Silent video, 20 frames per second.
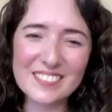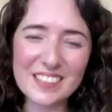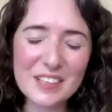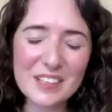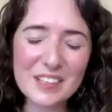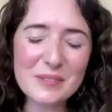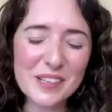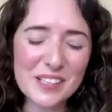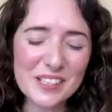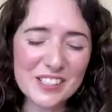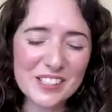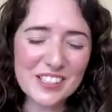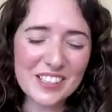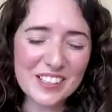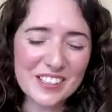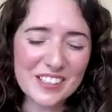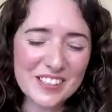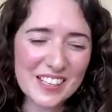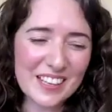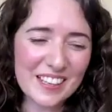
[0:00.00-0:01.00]
I
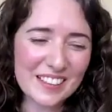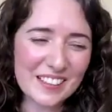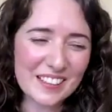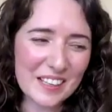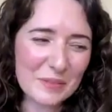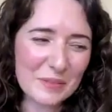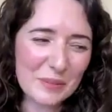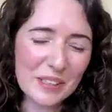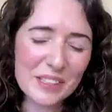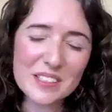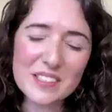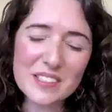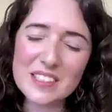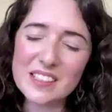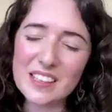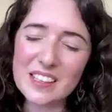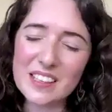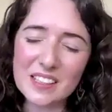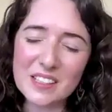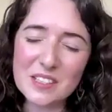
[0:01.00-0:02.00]
appreciate you saying that, because
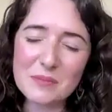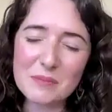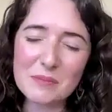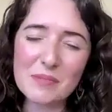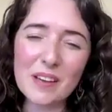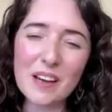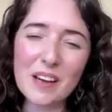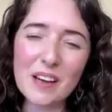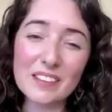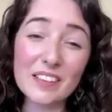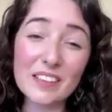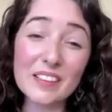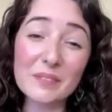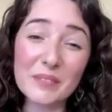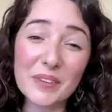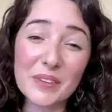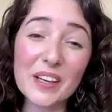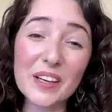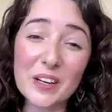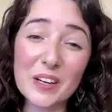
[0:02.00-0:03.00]
that's, I think,
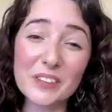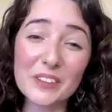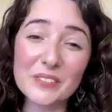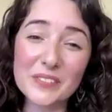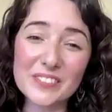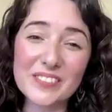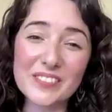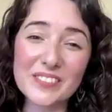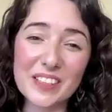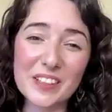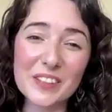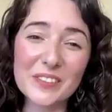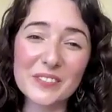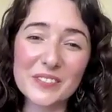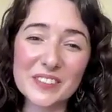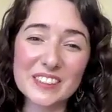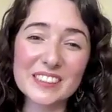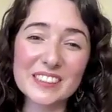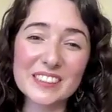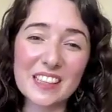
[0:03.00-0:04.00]
my hope. My
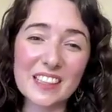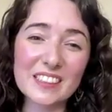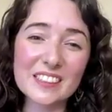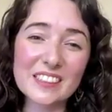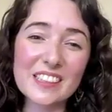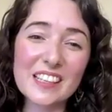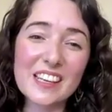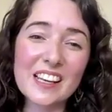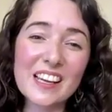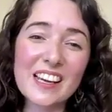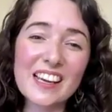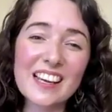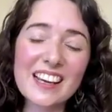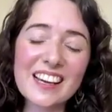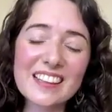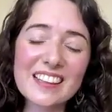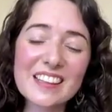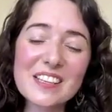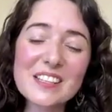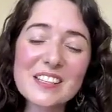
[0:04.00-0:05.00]
hope is that.
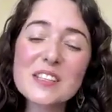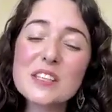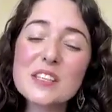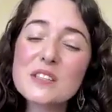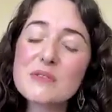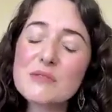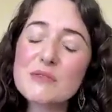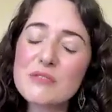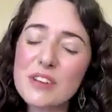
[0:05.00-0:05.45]
And there's this